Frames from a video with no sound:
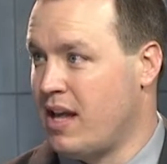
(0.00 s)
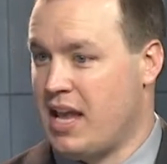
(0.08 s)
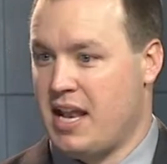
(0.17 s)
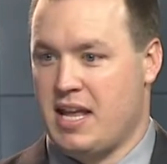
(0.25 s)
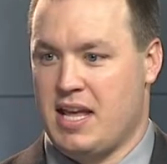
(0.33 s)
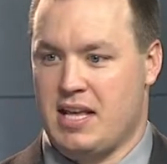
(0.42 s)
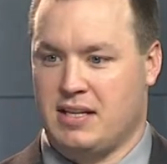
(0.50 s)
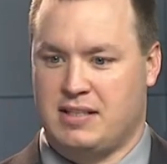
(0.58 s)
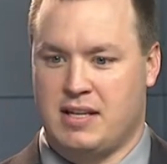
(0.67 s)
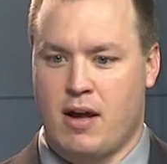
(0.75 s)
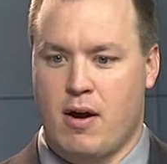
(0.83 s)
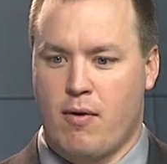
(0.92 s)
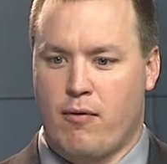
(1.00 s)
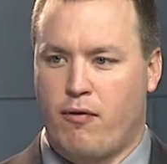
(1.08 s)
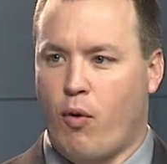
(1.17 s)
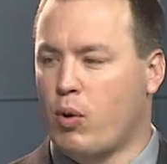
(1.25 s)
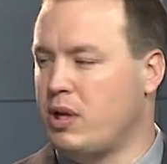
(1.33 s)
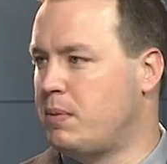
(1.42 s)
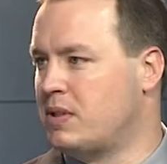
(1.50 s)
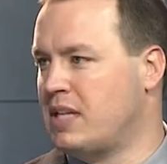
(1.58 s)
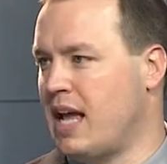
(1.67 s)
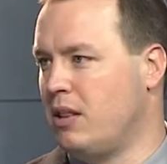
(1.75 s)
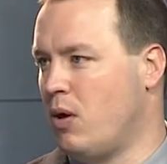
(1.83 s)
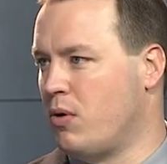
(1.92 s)
It is
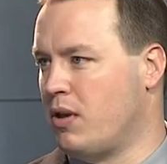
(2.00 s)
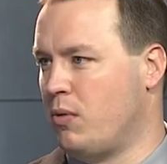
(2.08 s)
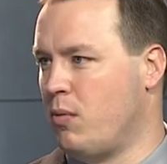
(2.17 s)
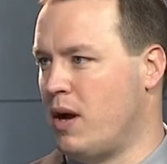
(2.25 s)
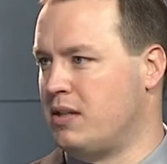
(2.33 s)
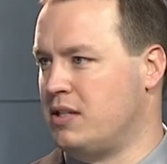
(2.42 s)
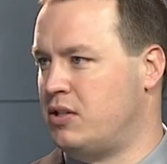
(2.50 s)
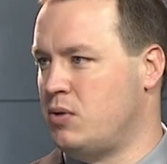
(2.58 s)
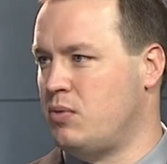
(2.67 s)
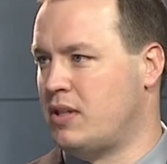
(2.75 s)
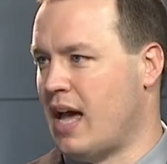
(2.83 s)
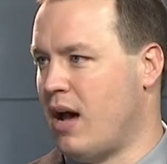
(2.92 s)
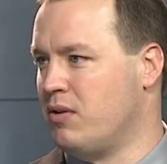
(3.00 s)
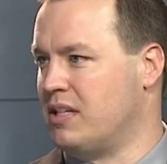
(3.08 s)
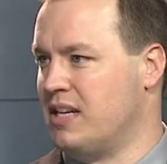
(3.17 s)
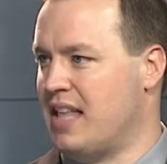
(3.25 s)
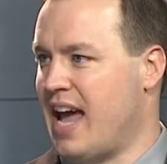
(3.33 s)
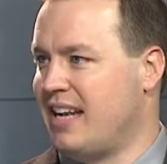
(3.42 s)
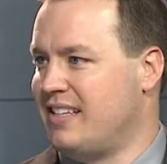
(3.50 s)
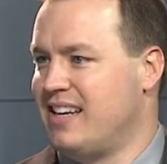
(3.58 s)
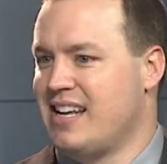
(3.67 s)
40% lower than it was in 2000, and that